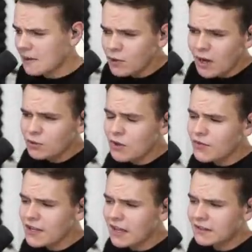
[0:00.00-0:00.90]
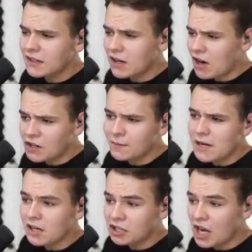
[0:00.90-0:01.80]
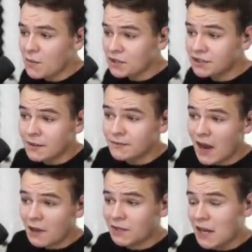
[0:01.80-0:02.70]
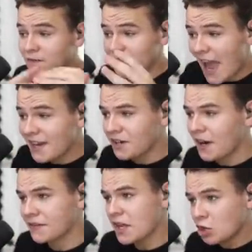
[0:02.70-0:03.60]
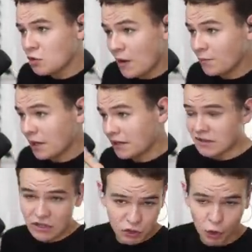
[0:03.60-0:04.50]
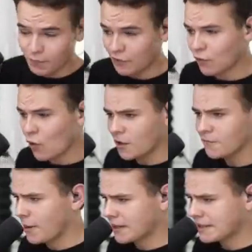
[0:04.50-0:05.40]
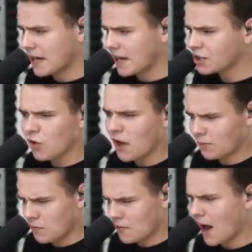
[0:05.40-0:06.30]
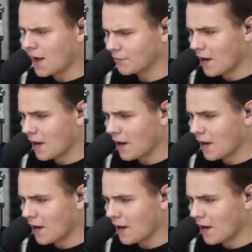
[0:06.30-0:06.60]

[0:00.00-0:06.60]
Even though I do think that there are some ERJ-175s that have landed on runways this short before, but let's go ahead and move on,